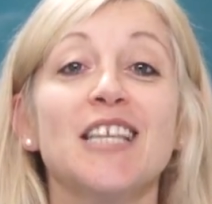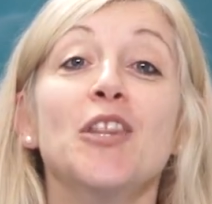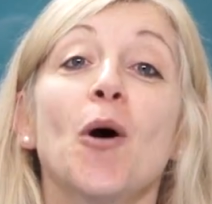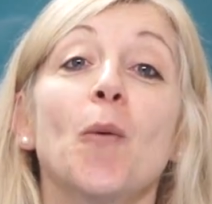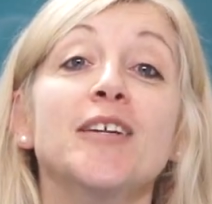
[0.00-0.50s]

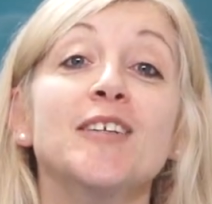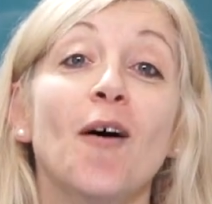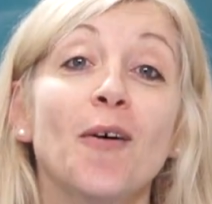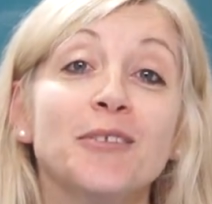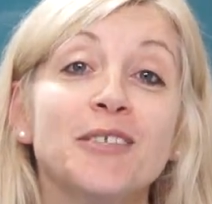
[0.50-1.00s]
No, we
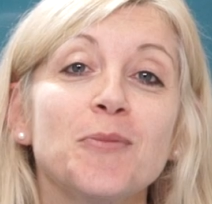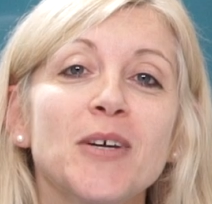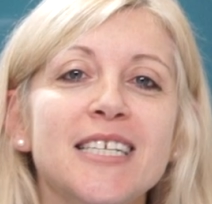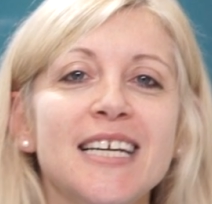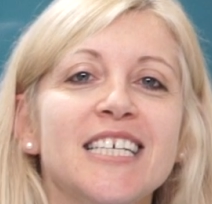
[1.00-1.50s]
don't. We
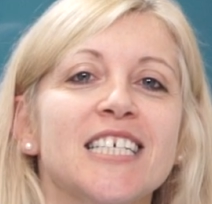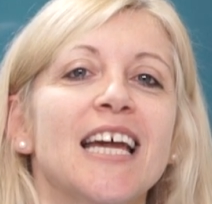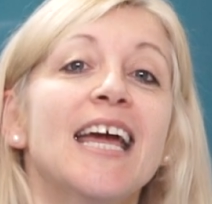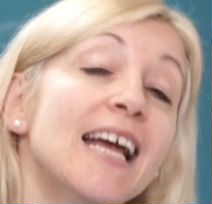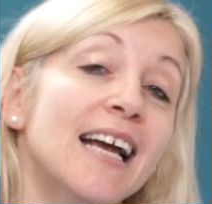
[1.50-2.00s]
teach
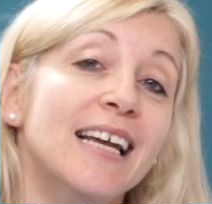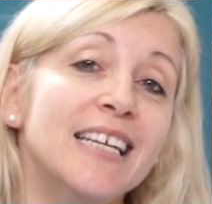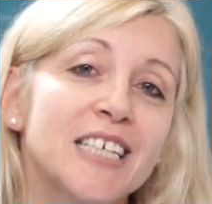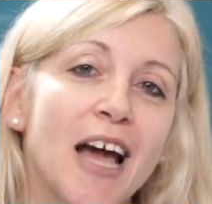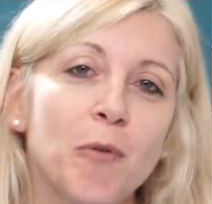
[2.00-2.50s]

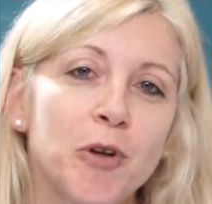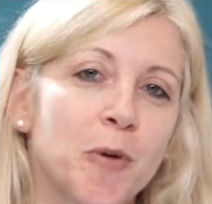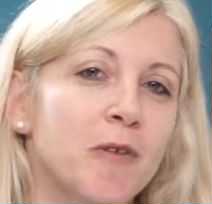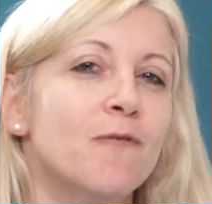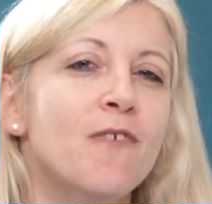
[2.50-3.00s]
English and we do
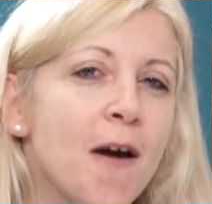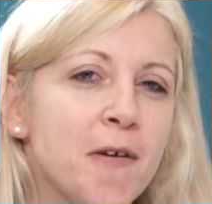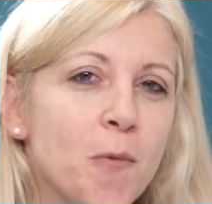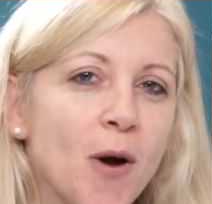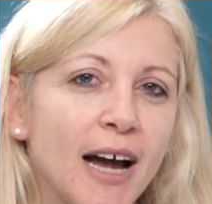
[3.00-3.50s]
it
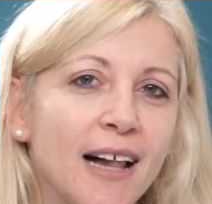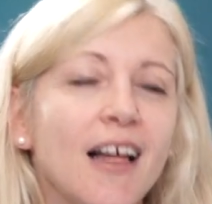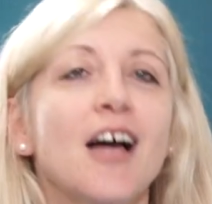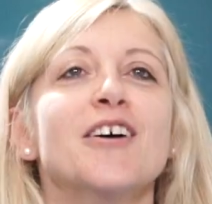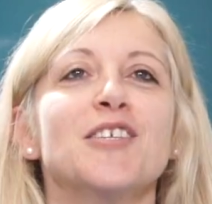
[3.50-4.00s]
very well.
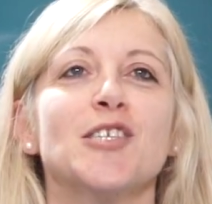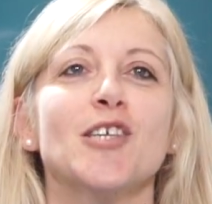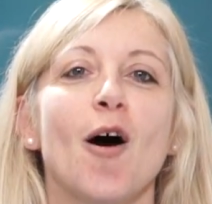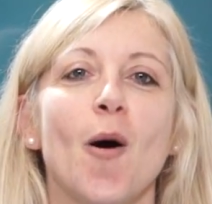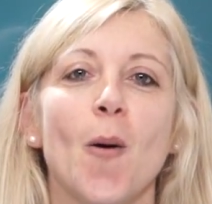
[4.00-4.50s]

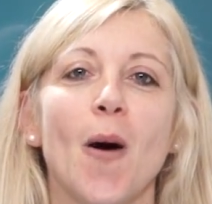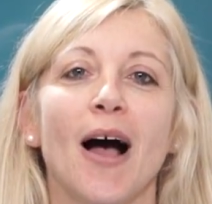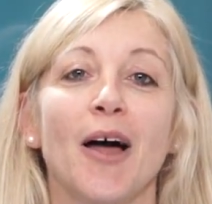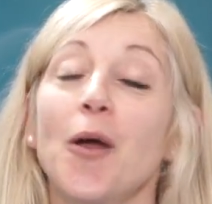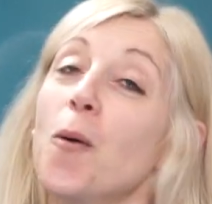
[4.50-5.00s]
So,
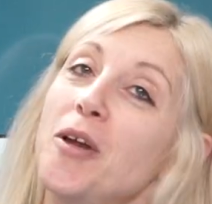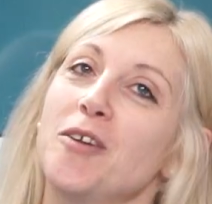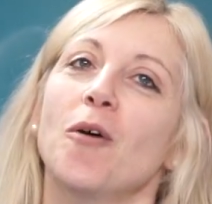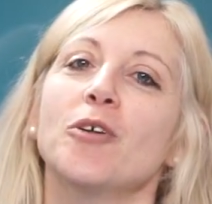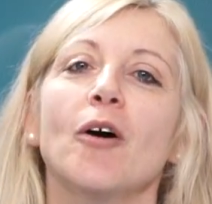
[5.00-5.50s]
no, we
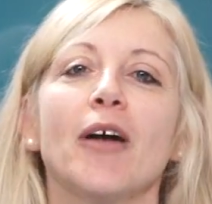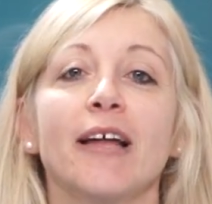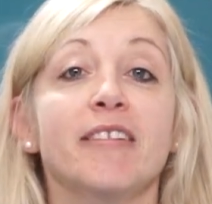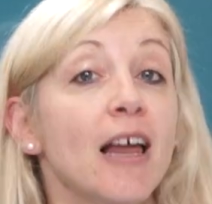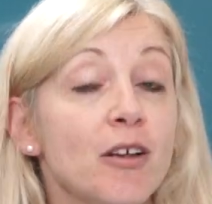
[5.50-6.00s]
don't.
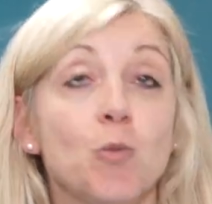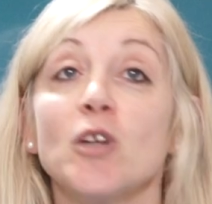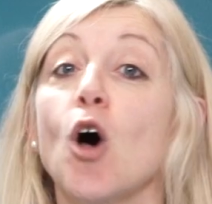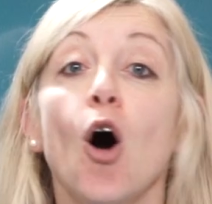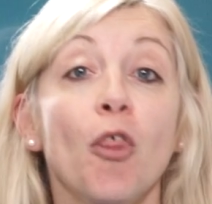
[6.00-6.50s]
Okay, tell us
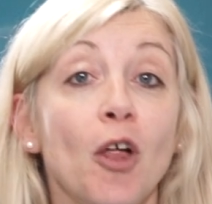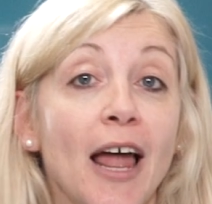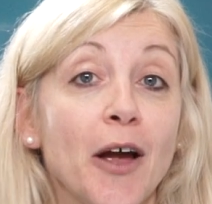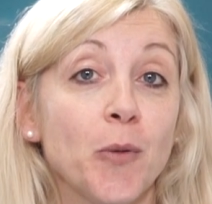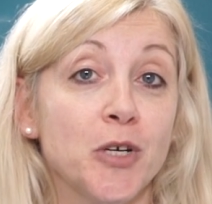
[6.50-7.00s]
what other
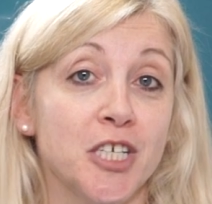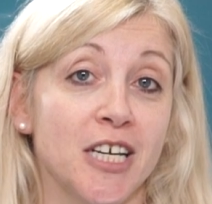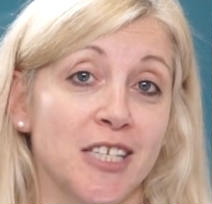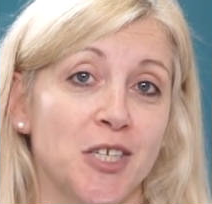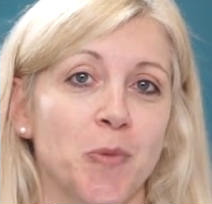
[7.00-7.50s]

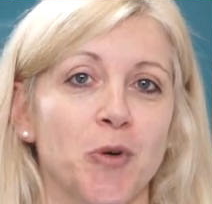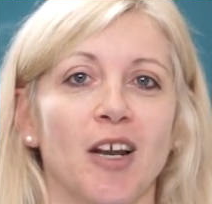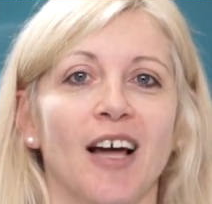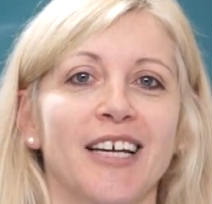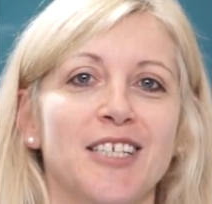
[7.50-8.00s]
languages you would
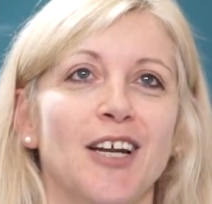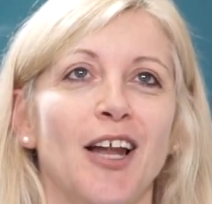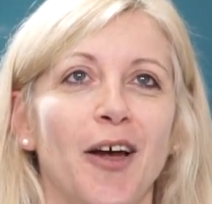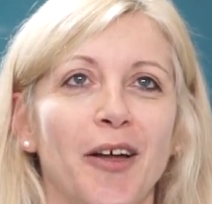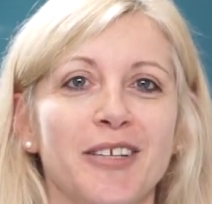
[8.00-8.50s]
like to
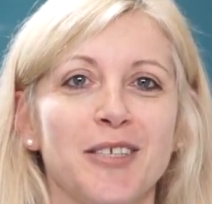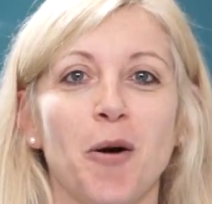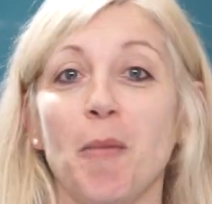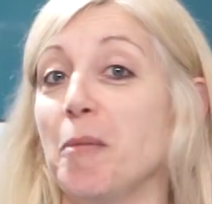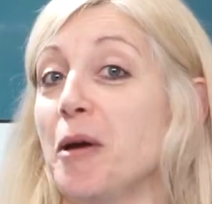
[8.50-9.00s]
learn.
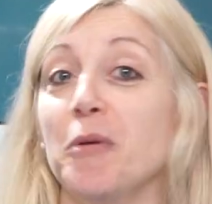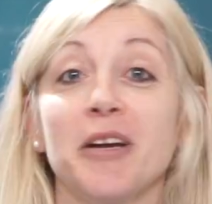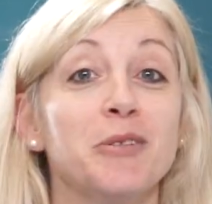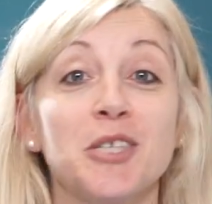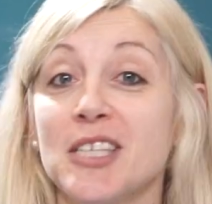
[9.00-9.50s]
So maybe we
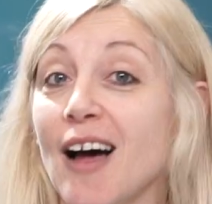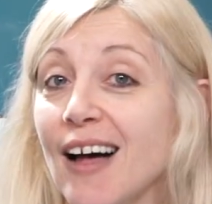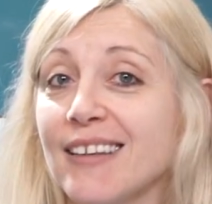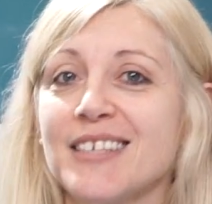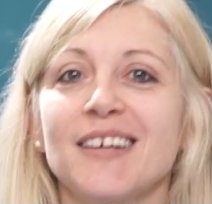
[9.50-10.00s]
could
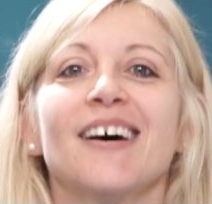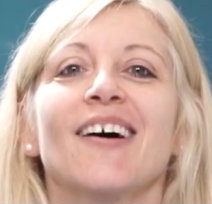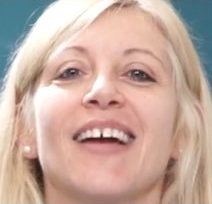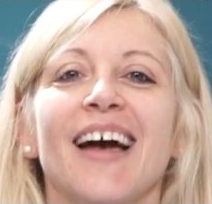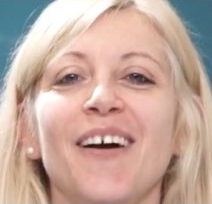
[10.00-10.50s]
start.
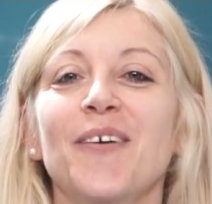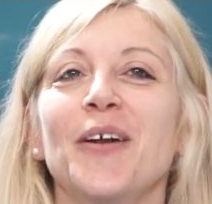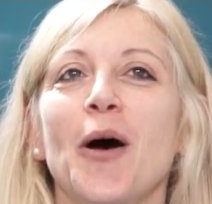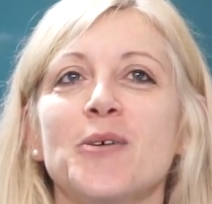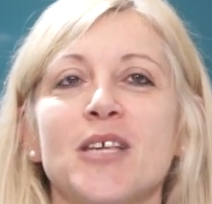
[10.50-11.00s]
Okay, who
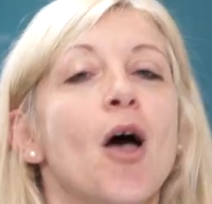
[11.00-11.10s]
knows?